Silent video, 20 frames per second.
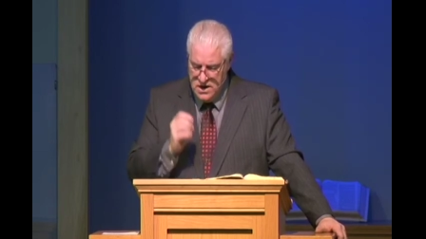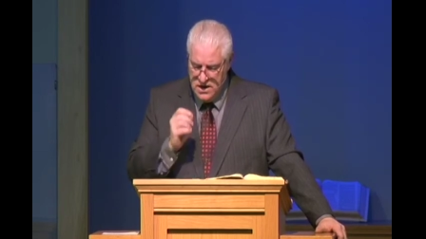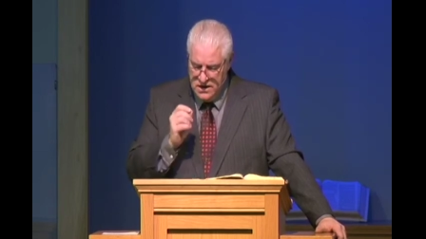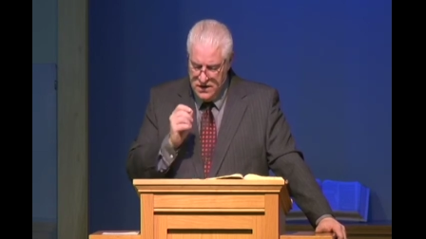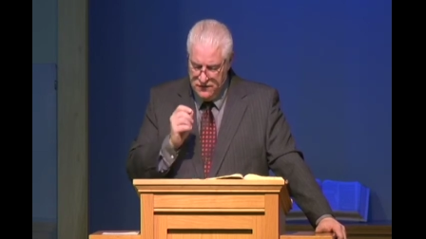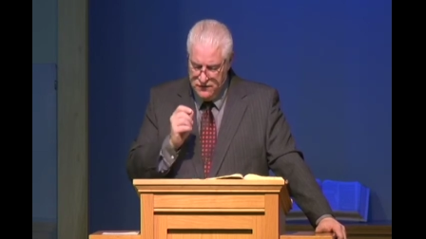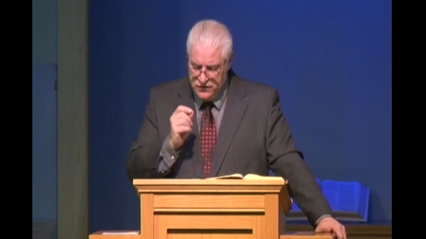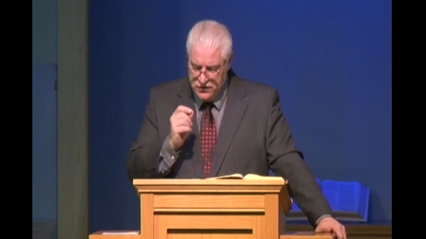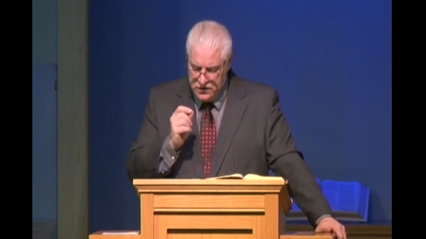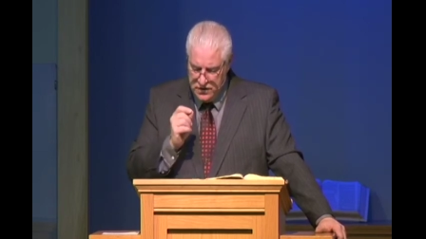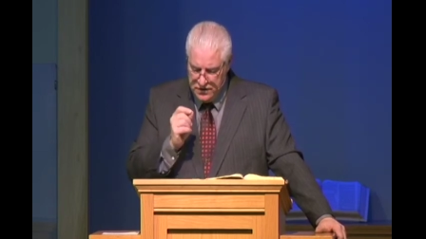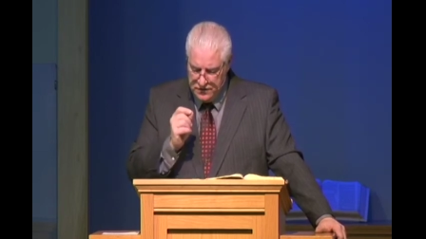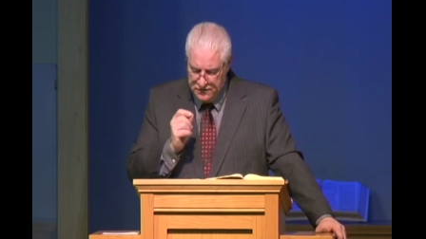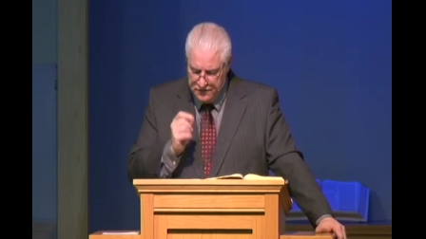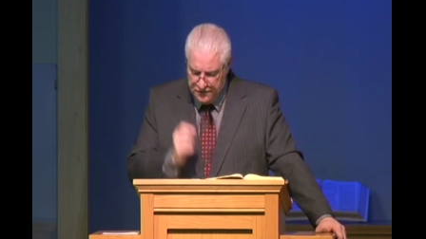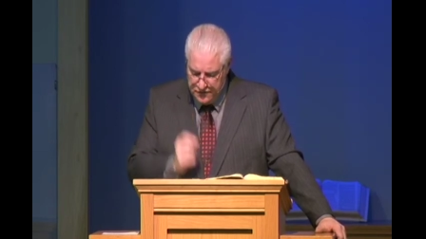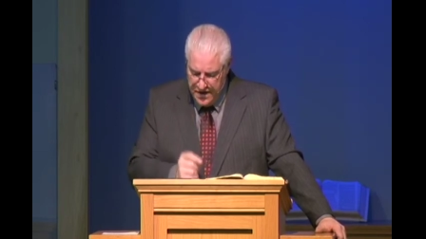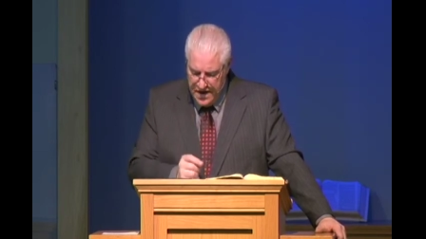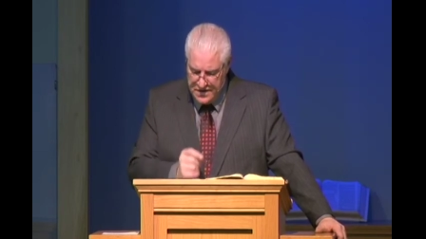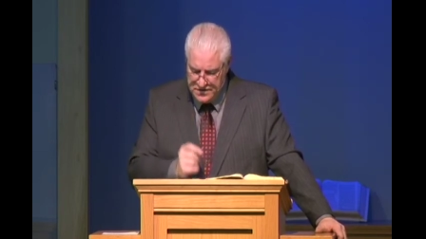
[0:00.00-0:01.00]
If you
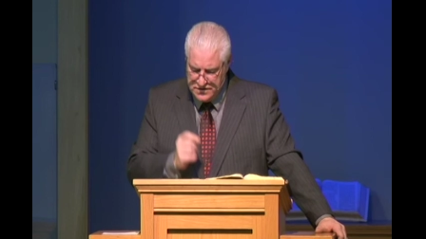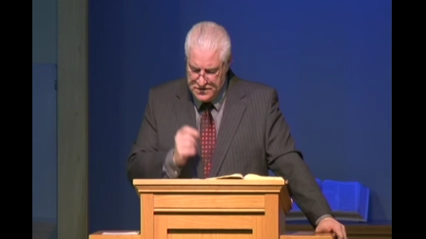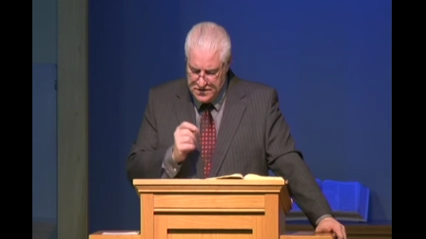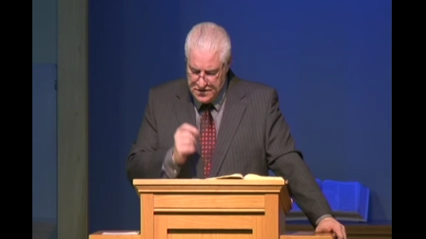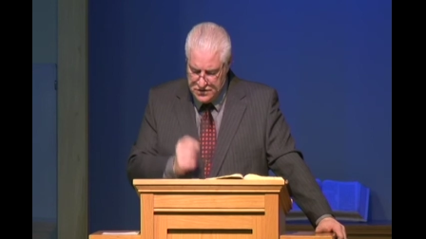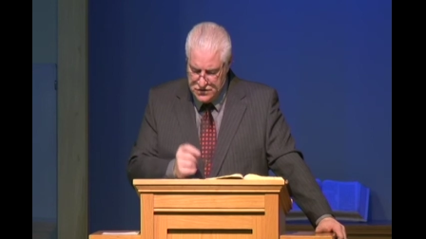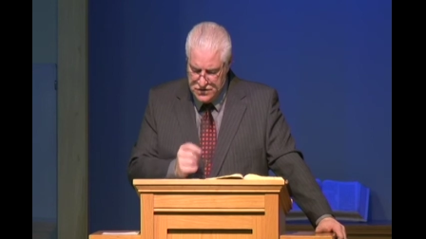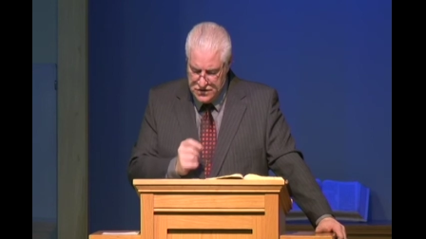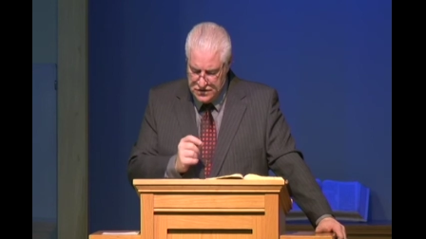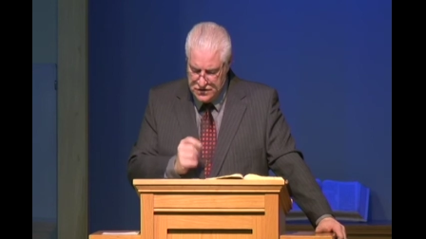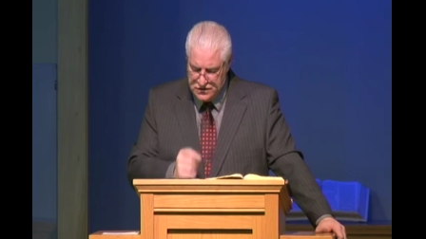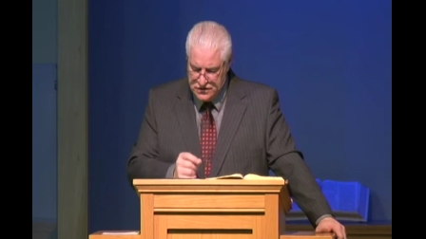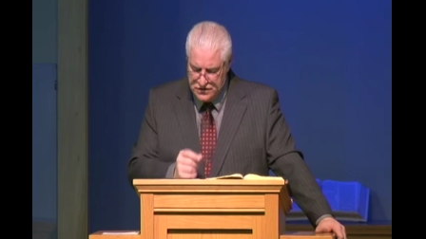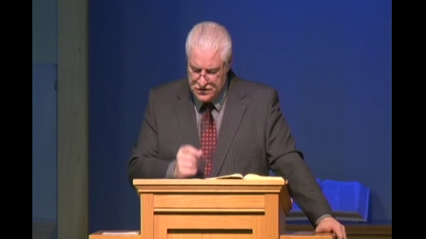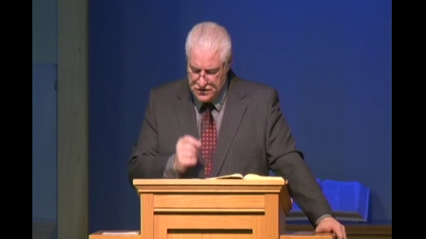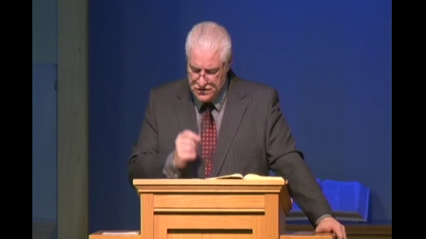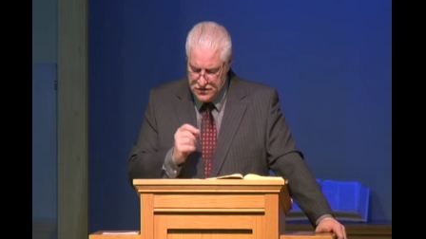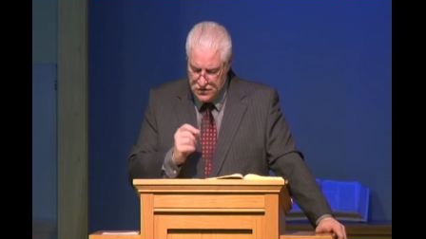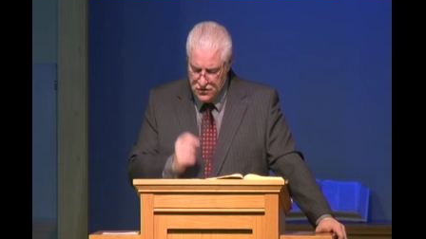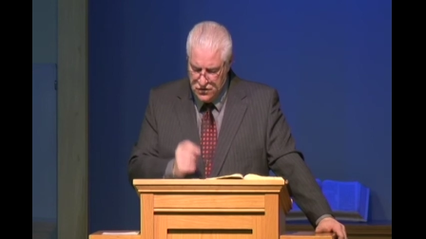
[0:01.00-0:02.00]
confess that Jesus
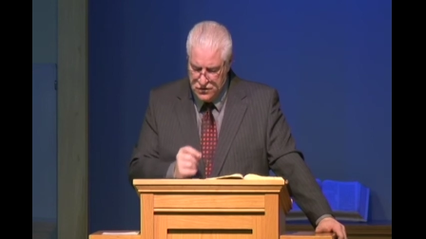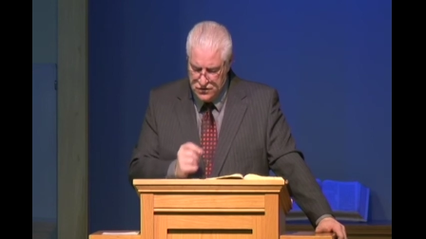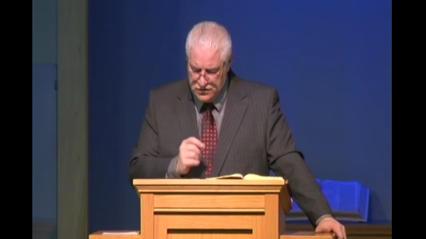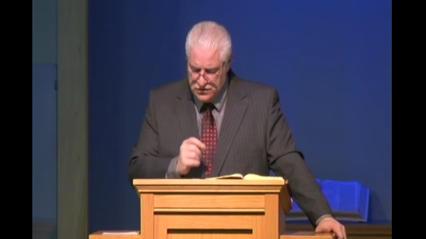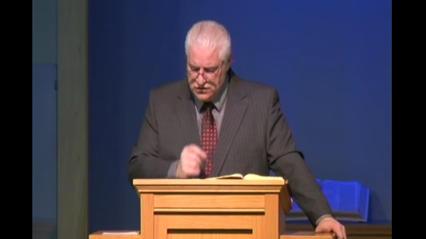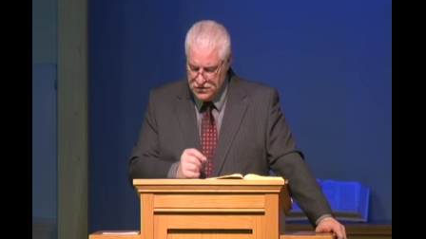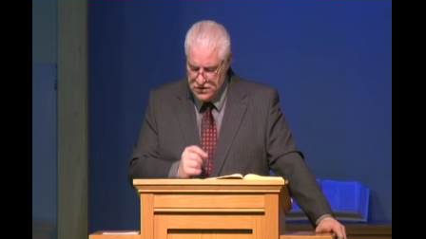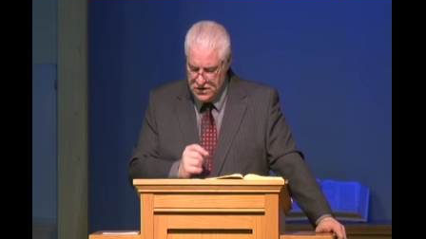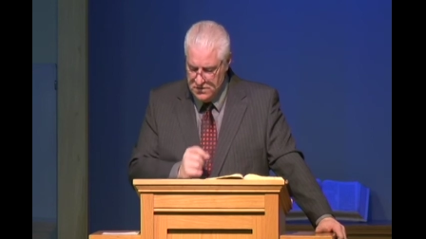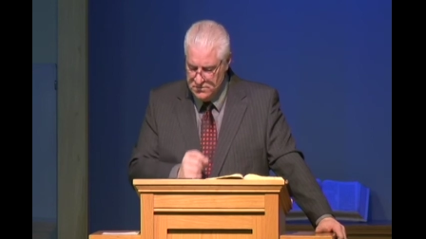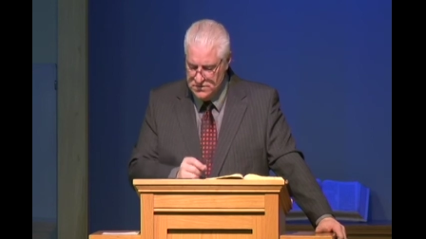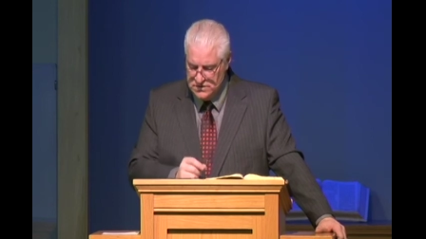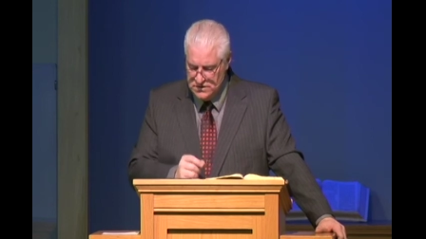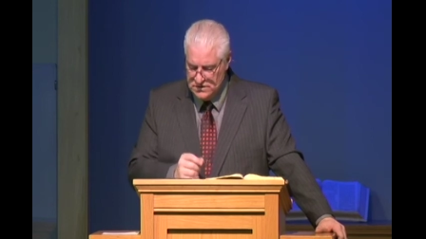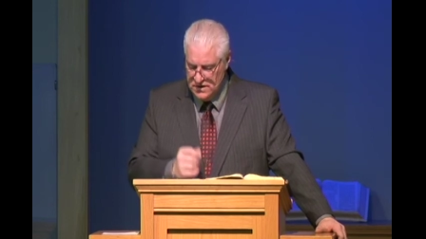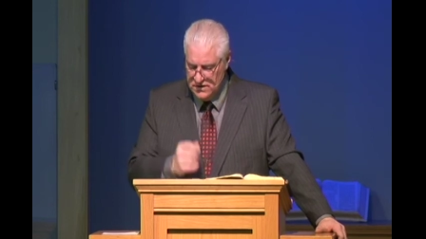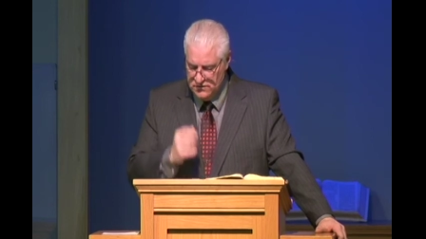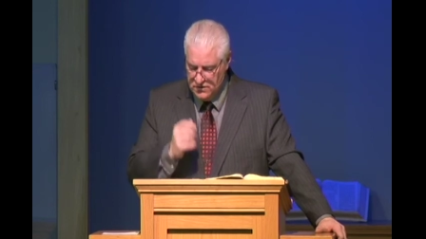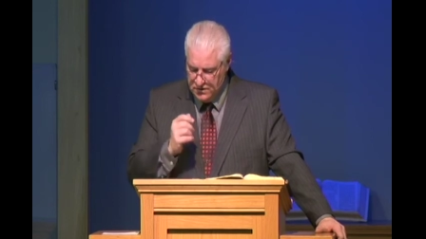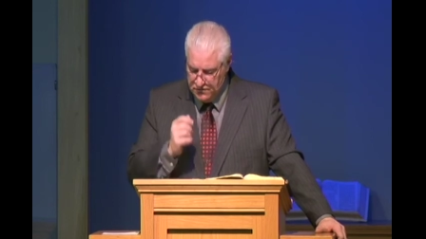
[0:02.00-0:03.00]
is Lord, you shall be
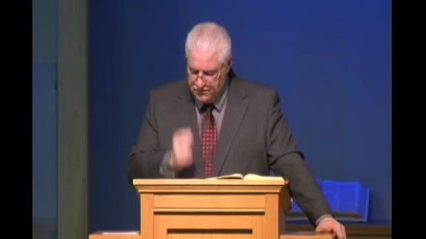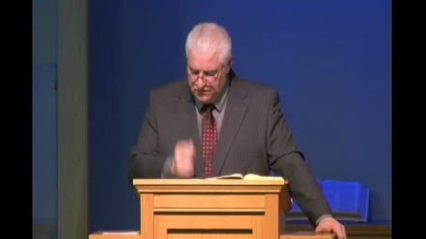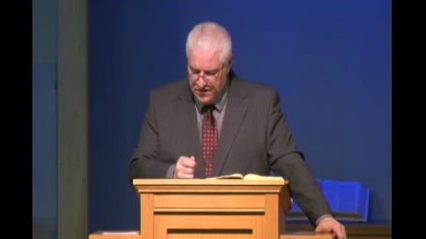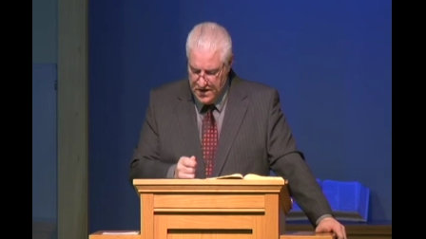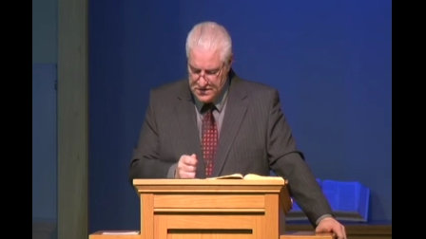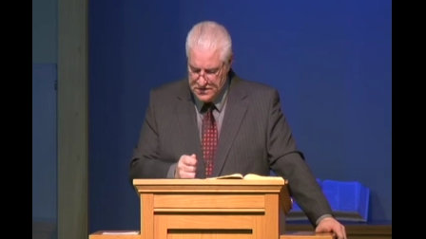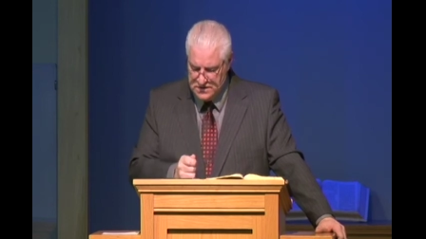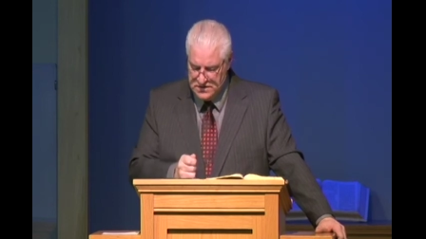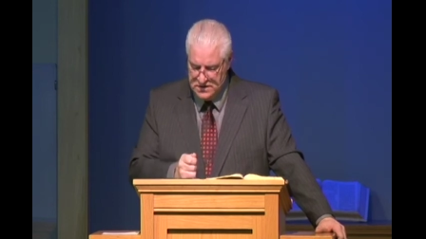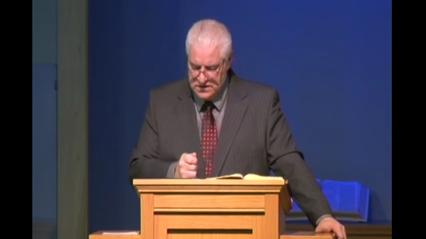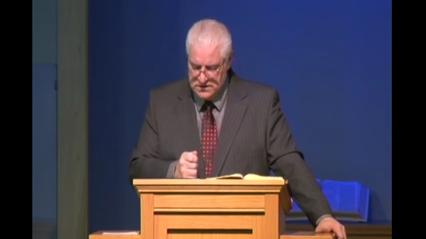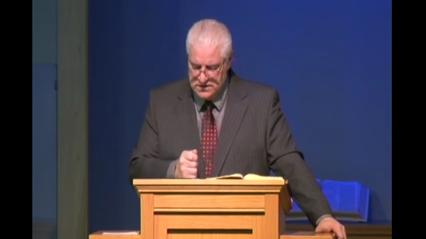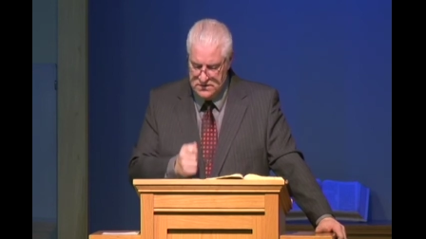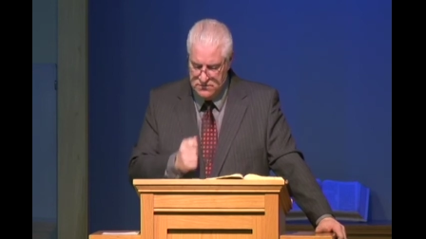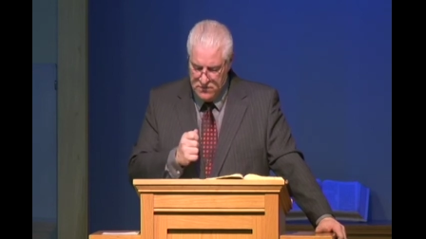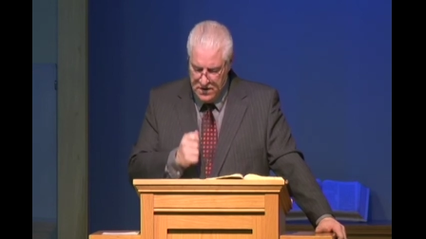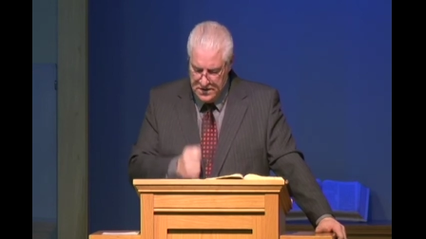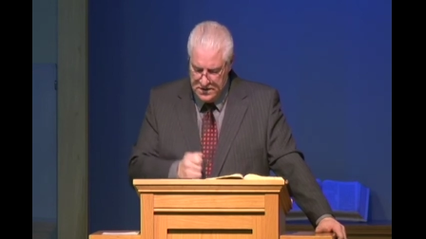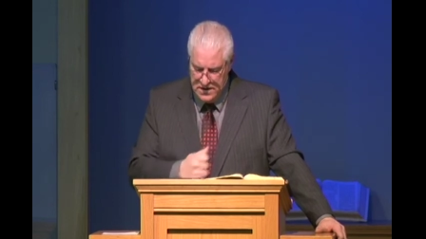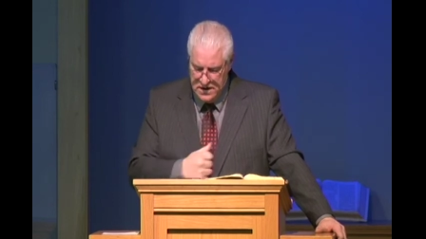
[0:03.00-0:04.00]
saved. Confess it
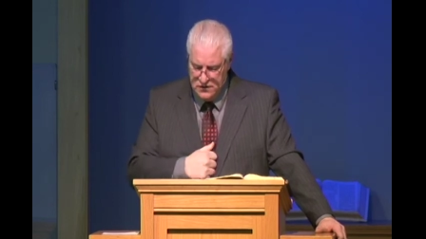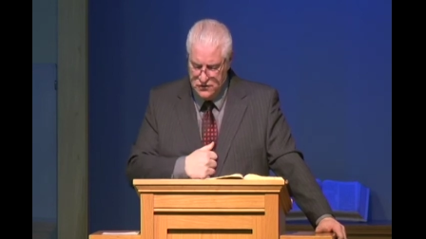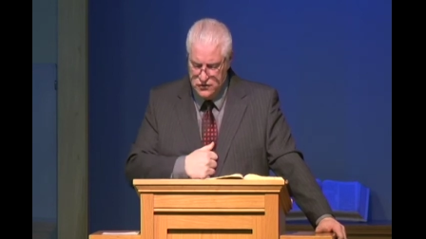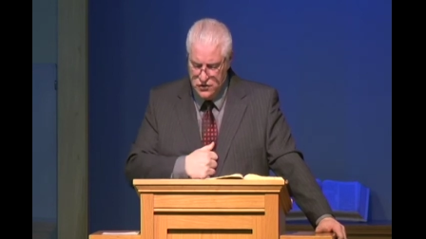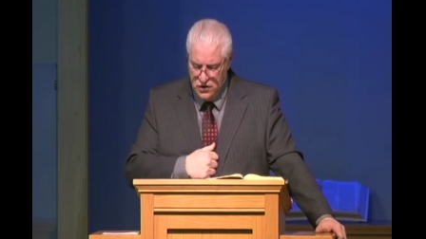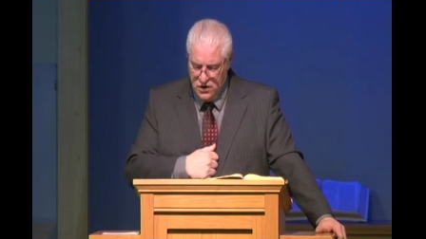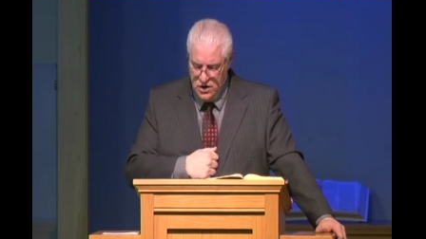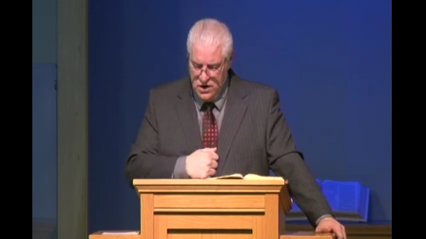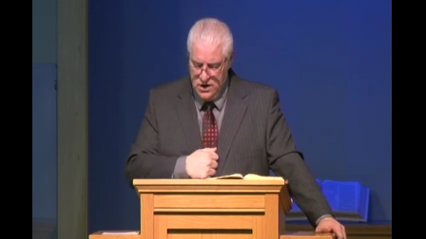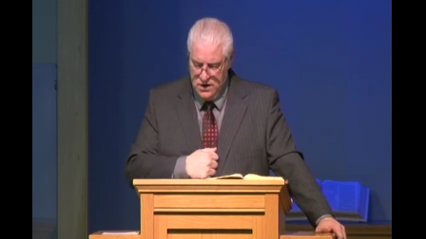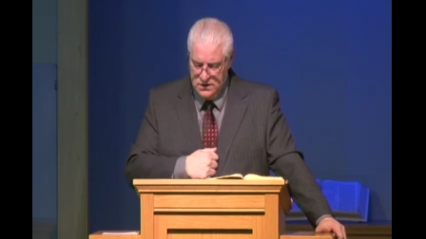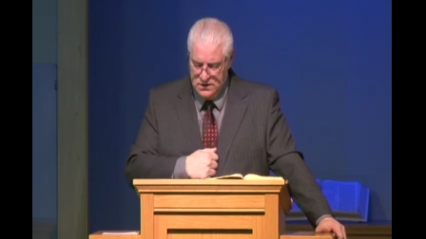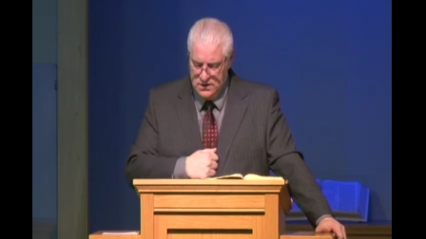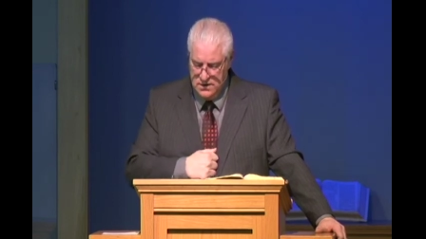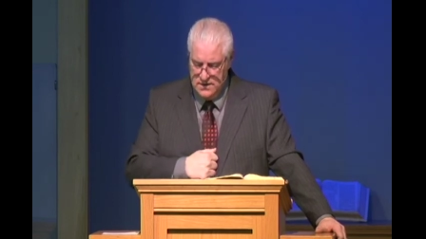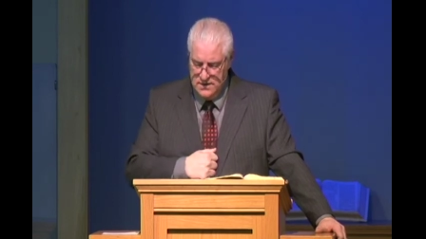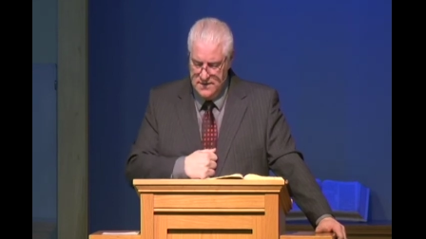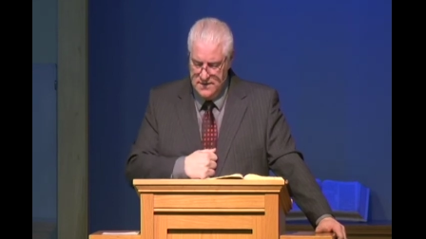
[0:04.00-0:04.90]
right now in your heart.